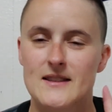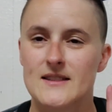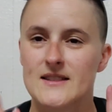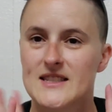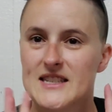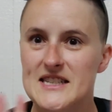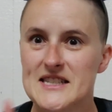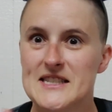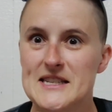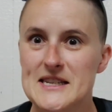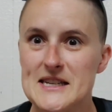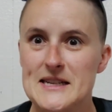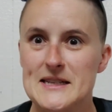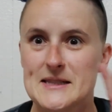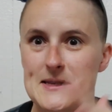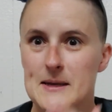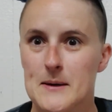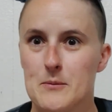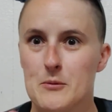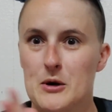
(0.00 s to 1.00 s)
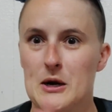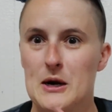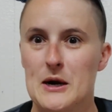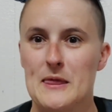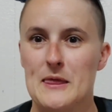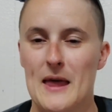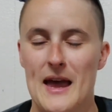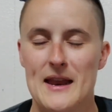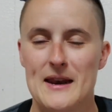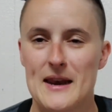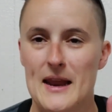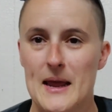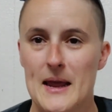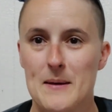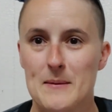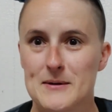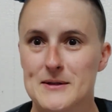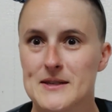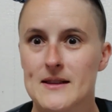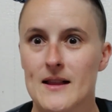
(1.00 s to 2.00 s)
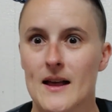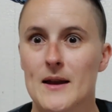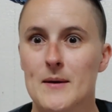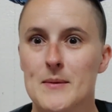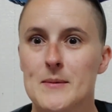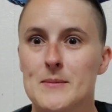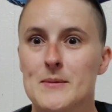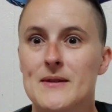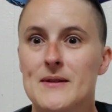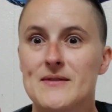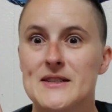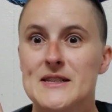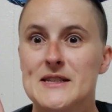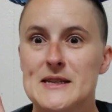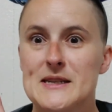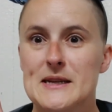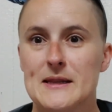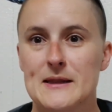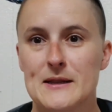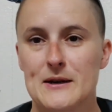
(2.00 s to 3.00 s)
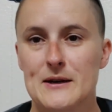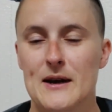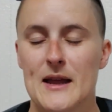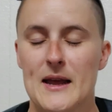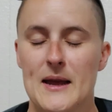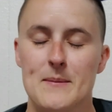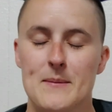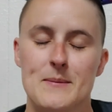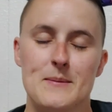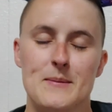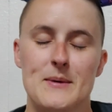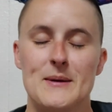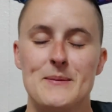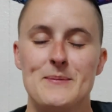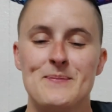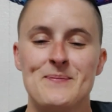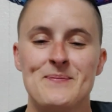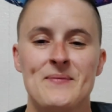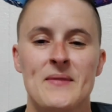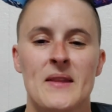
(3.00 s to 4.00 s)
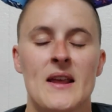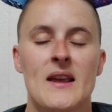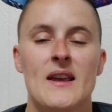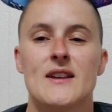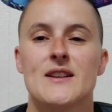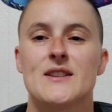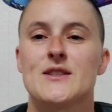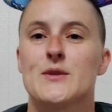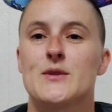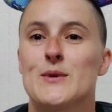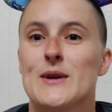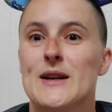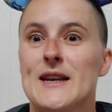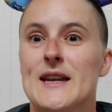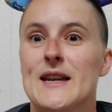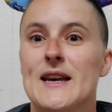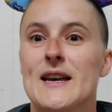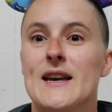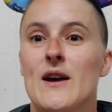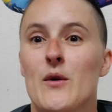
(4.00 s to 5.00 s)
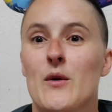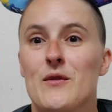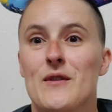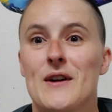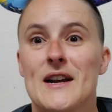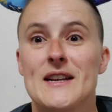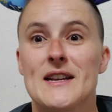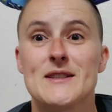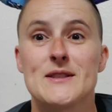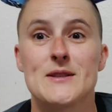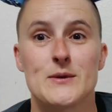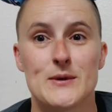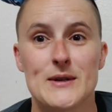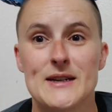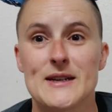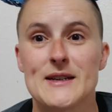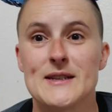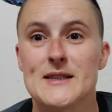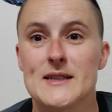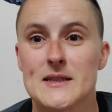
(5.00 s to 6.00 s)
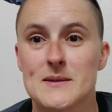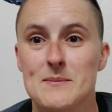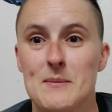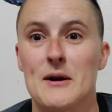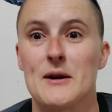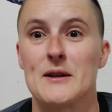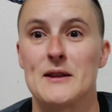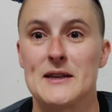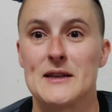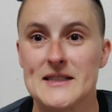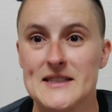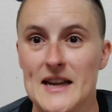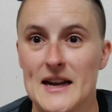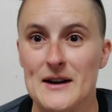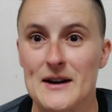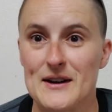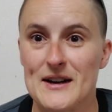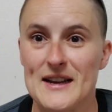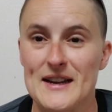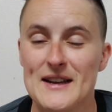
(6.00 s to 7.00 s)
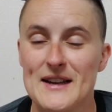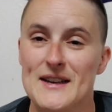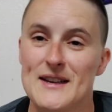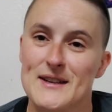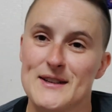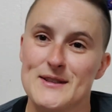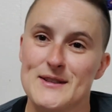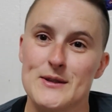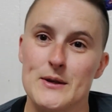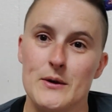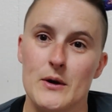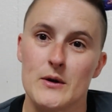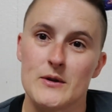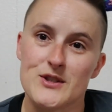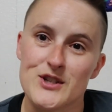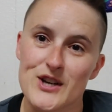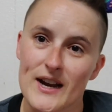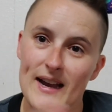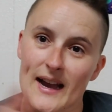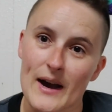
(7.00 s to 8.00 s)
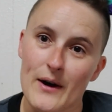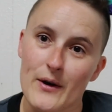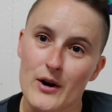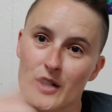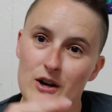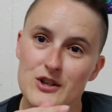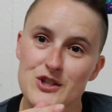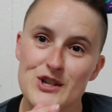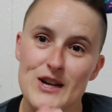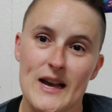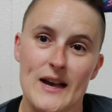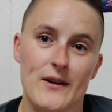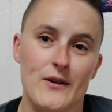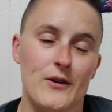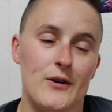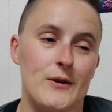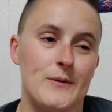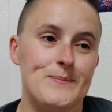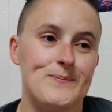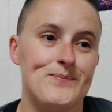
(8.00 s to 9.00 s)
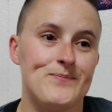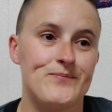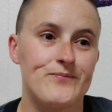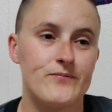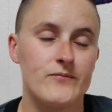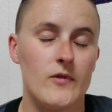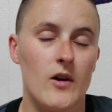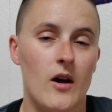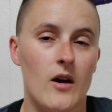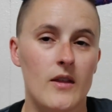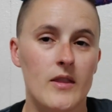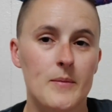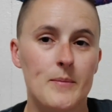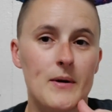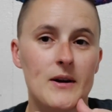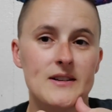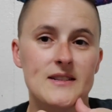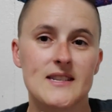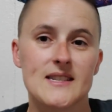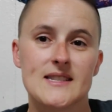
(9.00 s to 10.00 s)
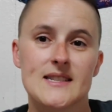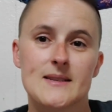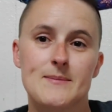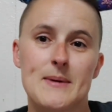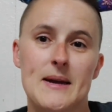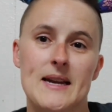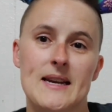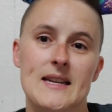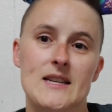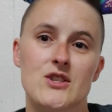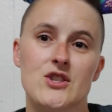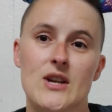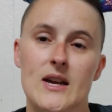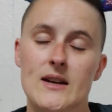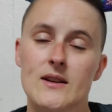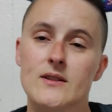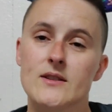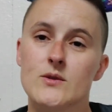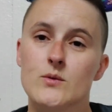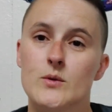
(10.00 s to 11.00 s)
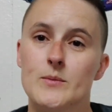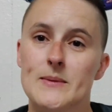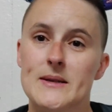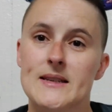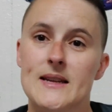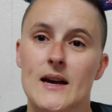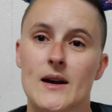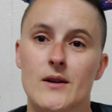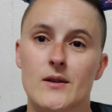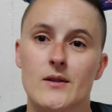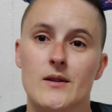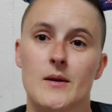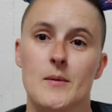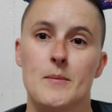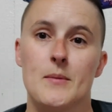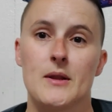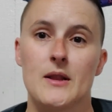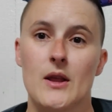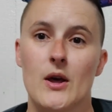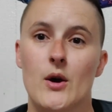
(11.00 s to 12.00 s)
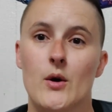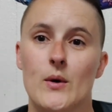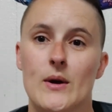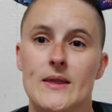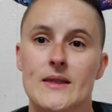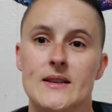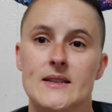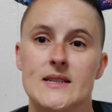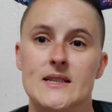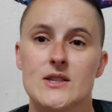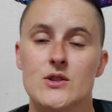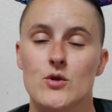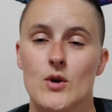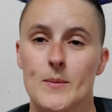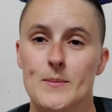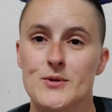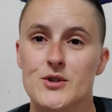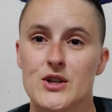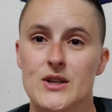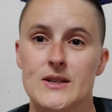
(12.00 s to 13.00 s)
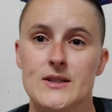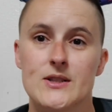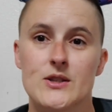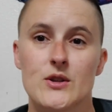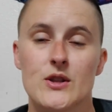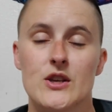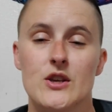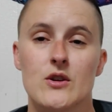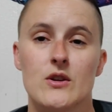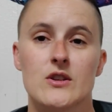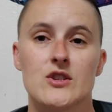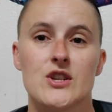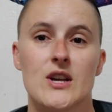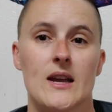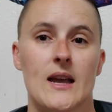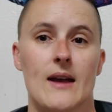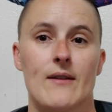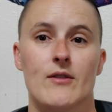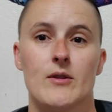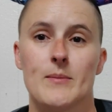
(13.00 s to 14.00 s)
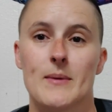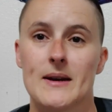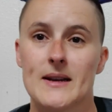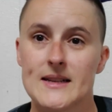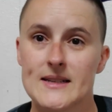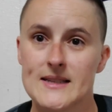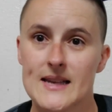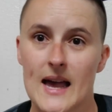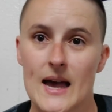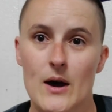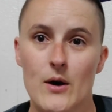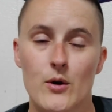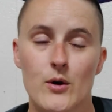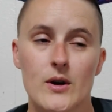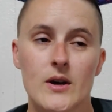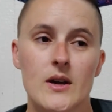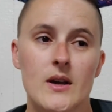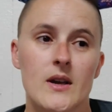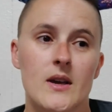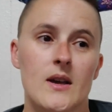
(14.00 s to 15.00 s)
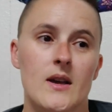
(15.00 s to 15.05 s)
Disney somewhere in that name because a lot of people have Disney in their name, but Serena over at Serena's Sparkly Diary. So go check out her channel. All the participating channels will be down below in the description so that you can check everybody's out.